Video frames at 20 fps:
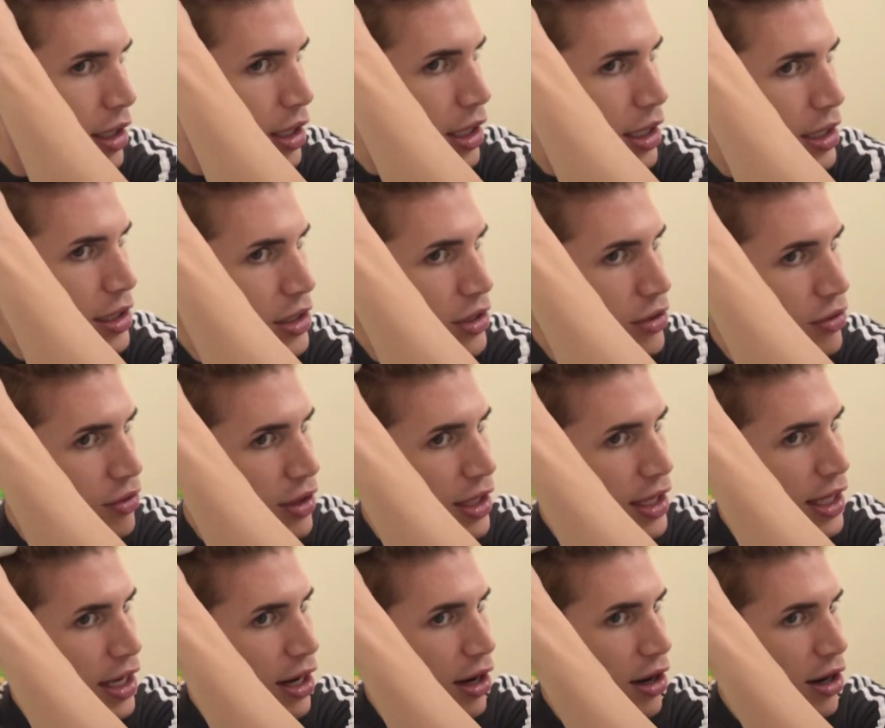it's
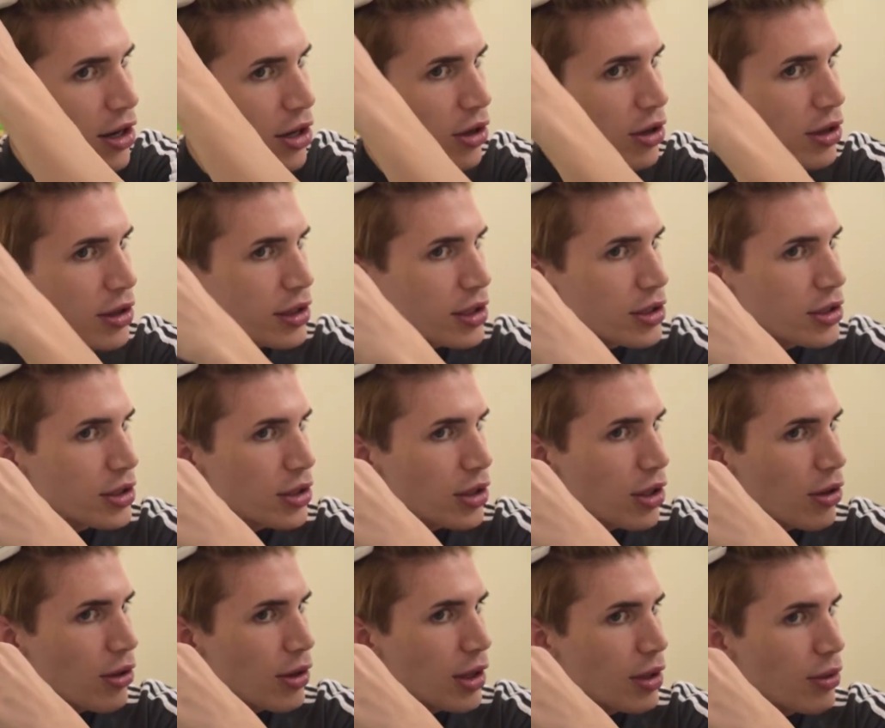really hard only to
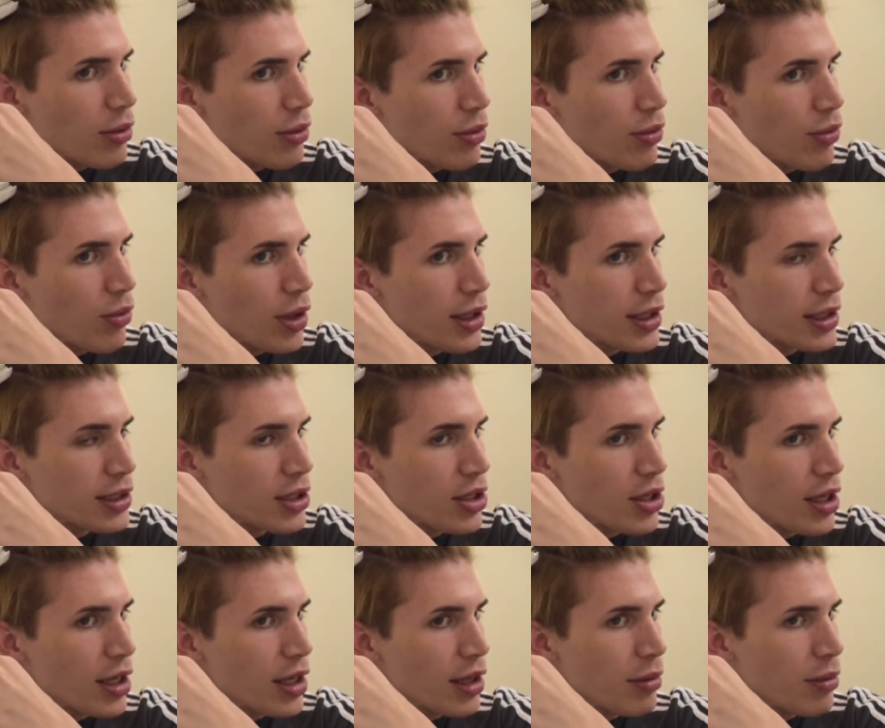go in one
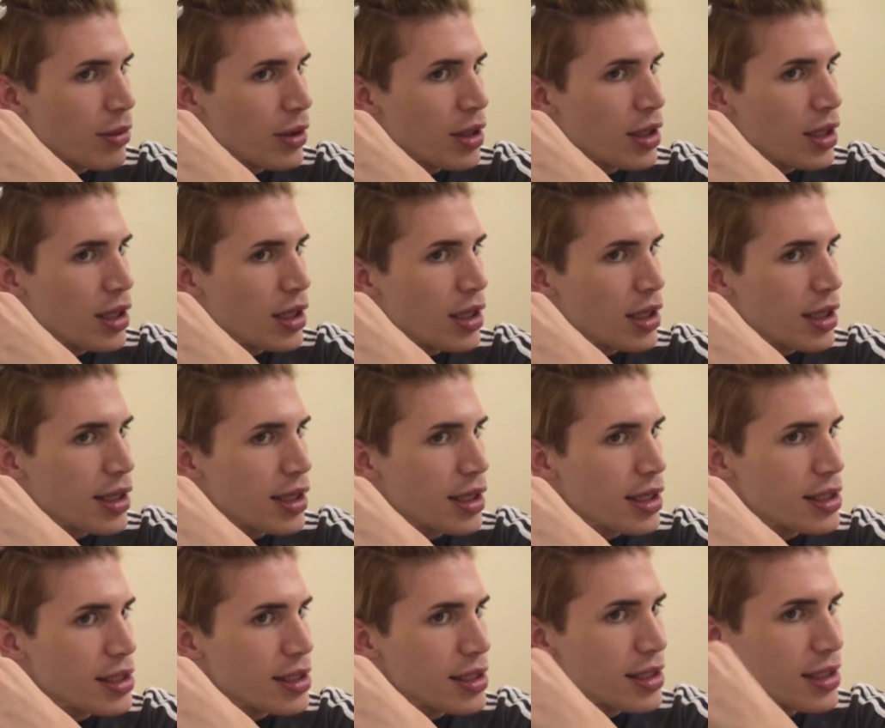time
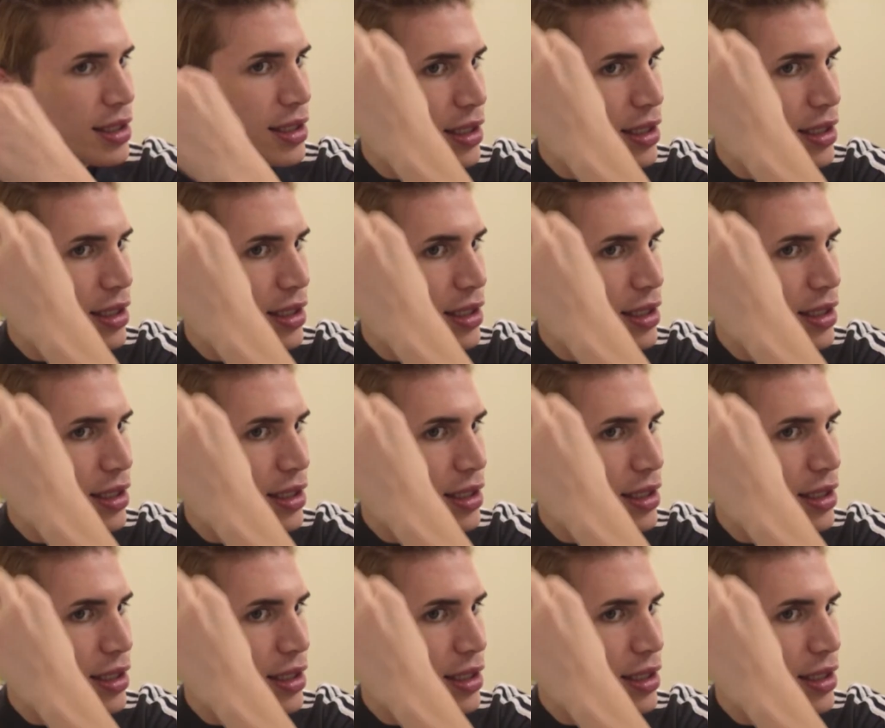because